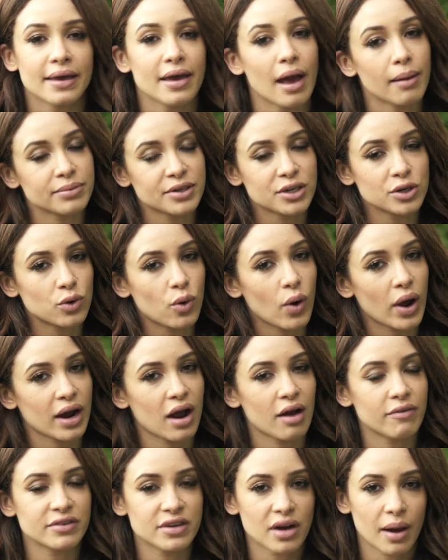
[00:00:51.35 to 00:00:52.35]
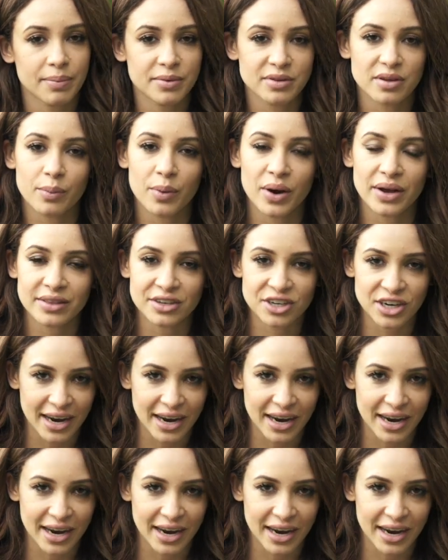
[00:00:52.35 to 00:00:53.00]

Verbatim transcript: I'm still quite covered up because I'm wearing the